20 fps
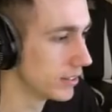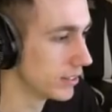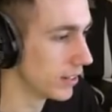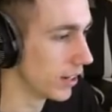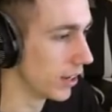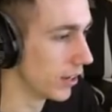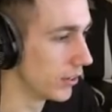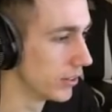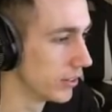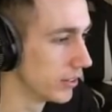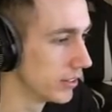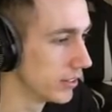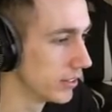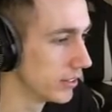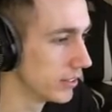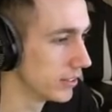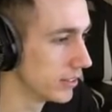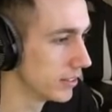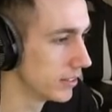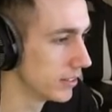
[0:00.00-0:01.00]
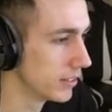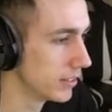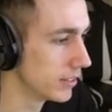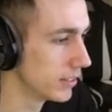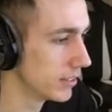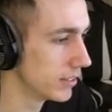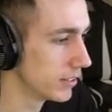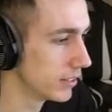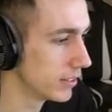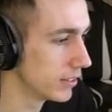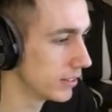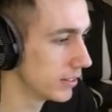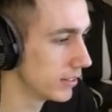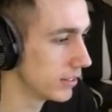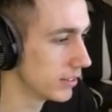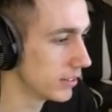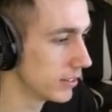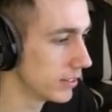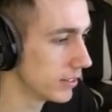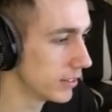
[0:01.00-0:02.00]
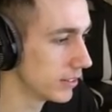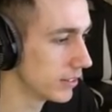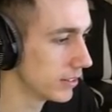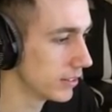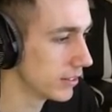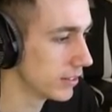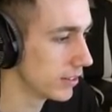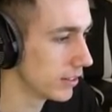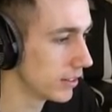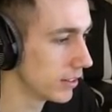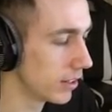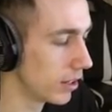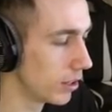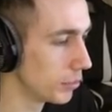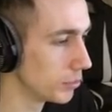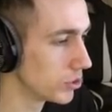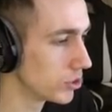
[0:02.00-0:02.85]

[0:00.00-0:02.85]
no. Oh, who did I hit? I'm